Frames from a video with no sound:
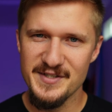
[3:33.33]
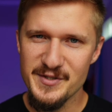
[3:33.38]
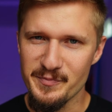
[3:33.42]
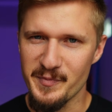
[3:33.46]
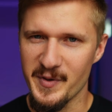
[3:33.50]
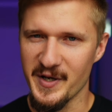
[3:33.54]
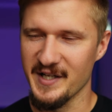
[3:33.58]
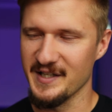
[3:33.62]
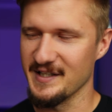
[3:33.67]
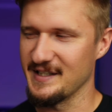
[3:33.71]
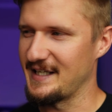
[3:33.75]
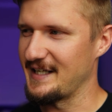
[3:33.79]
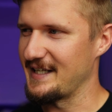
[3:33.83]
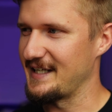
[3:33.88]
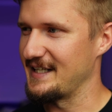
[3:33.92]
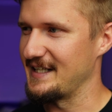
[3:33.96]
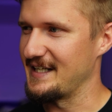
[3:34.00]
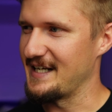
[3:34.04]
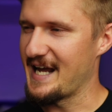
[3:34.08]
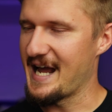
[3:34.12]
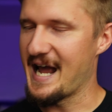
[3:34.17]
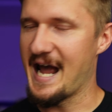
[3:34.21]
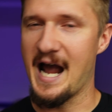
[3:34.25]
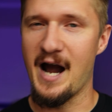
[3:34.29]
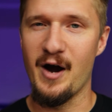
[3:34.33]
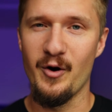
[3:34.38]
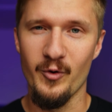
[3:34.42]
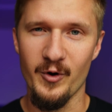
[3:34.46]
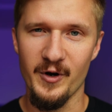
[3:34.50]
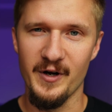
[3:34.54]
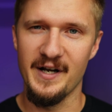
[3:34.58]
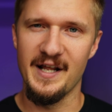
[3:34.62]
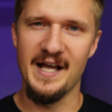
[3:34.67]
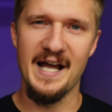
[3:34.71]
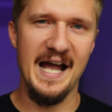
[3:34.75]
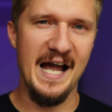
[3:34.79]
spend like an hour
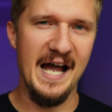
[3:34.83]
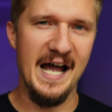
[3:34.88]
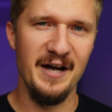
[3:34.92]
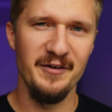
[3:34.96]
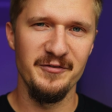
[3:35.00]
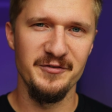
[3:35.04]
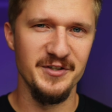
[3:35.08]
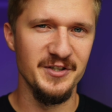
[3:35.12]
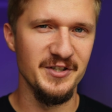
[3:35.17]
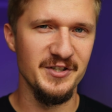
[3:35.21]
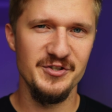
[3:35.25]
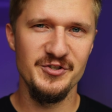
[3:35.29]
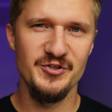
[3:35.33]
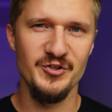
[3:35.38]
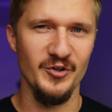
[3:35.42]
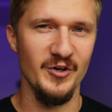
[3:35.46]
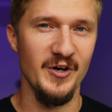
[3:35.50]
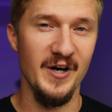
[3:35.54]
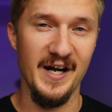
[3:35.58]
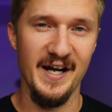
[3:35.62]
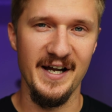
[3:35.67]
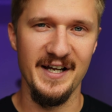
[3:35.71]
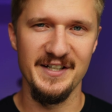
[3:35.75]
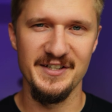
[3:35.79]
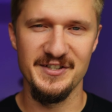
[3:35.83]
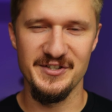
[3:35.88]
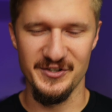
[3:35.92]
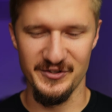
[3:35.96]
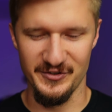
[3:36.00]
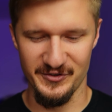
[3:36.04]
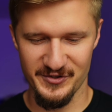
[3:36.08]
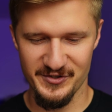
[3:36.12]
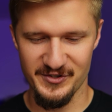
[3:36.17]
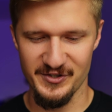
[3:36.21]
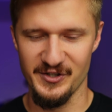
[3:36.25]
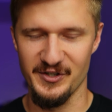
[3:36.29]
and a half just trying
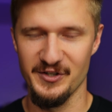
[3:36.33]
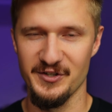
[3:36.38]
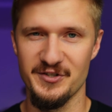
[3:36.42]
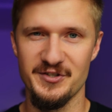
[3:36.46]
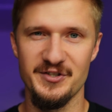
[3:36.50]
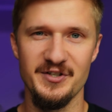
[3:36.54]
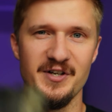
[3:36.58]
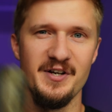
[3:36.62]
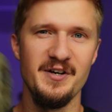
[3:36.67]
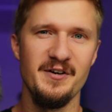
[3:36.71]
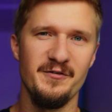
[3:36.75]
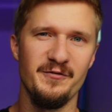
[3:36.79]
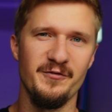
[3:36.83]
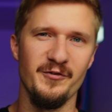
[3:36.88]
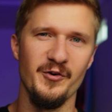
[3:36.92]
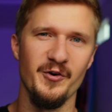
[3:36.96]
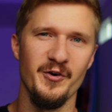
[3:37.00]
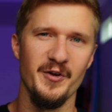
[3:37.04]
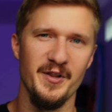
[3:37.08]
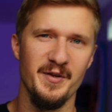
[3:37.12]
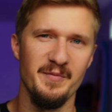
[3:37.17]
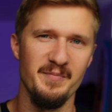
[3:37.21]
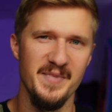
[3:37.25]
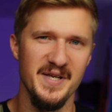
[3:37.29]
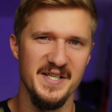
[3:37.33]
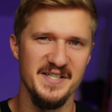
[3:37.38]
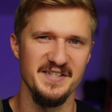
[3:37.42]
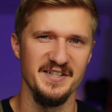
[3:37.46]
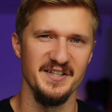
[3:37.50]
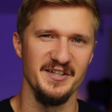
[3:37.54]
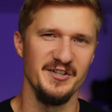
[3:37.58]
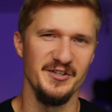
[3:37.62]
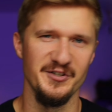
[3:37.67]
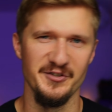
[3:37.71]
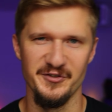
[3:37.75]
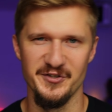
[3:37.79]
to search for the
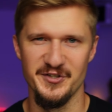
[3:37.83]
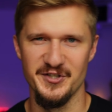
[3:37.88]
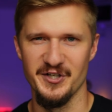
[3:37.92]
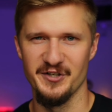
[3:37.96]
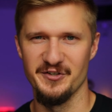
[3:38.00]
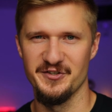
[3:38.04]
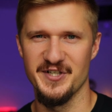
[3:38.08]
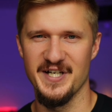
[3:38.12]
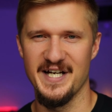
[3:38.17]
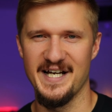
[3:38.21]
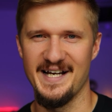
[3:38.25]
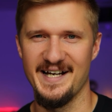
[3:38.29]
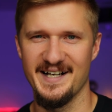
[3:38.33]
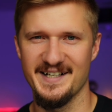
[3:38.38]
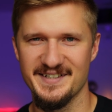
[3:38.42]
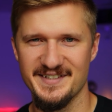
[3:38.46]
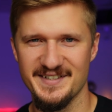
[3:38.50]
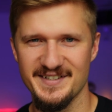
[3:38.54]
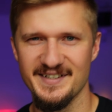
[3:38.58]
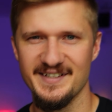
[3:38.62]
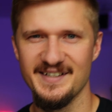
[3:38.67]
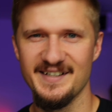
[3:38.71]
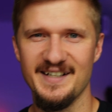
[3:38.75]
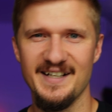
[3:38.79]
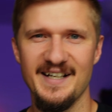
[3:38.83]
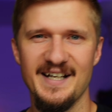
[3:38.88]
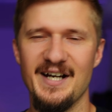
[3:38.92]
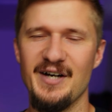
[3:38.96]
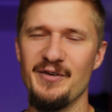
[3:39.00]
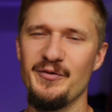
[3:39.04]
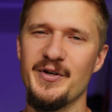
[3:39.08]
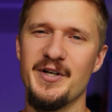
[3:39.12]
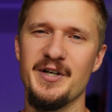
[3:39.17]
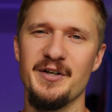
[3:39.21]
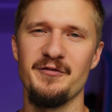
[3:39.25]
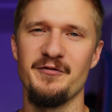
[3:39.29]
missing Kujo Jax. And
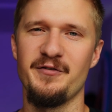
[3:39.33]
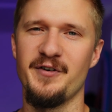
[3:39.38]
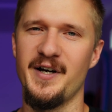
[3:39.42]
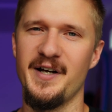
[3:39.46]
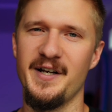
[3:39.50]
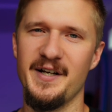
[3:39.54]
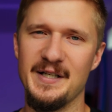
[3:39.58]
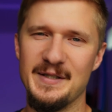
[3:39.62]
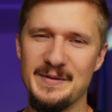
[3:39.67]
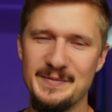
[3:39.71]
we couldn't find it.